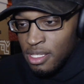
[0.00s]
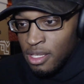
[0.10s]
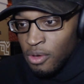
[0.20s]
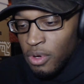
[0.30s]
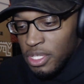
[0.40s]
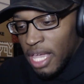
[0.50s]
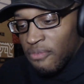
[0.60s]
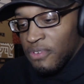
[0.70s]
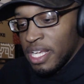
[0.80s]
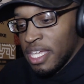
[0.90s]
What was
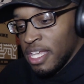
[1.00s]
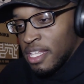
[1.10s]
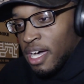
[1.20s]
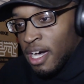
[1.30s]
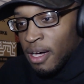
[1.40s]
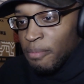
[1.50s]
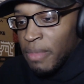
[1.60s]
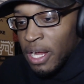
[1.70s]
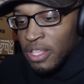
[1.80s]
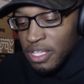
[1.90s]
that freaking um,
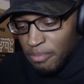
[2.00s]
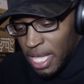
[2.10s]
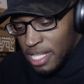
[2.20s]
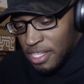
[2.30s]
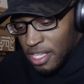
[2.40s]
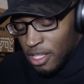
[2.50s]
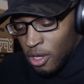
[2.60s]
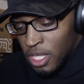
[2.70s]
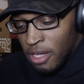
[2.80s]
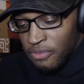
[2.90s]
Marilyn Manson?
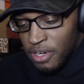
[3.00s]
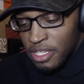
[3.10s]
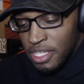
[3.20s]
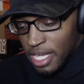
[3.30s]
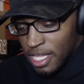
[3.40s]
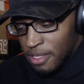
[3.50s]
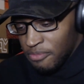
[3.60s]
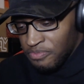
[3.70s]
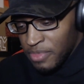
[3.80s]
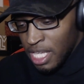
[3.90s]
Hold on for a second.
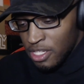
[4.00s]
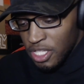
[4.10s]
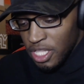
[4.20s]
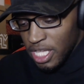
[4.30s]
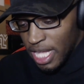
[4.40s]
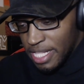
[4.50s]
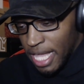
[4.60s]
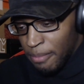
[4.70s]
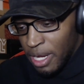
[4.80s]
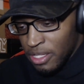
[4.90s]
She looked like
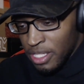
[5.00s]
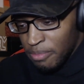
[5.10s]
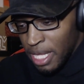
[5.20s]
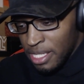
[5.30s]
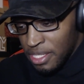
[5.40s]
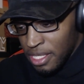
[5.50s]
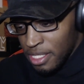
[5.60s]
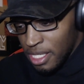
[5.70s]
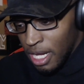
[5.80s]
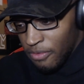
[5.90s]
that Marilyn
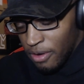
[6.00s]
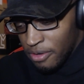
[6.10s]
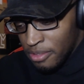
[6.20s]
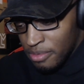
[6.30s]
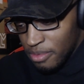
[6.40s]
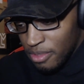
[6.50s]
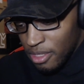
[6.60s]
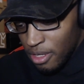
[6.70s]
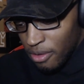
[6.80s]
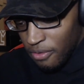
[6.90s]
Manson cover
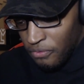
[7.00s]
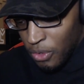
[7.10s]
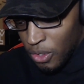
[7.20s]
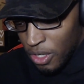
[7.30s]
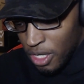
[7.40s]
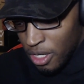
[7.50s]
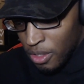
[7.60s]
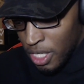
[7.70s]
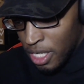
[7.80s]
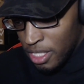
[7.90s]
for.
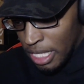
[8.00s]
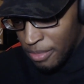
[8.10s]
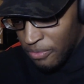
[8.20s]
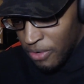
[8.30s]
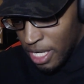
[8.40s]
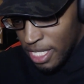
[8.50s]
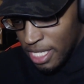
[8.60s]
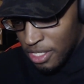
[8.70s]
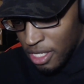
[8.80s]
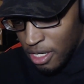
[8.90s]
Hold on, let me find
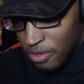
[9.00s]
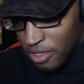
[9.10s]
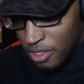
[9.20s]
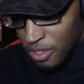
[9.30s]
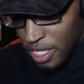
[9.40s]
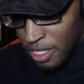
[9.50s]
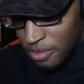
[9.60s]
that song real quick.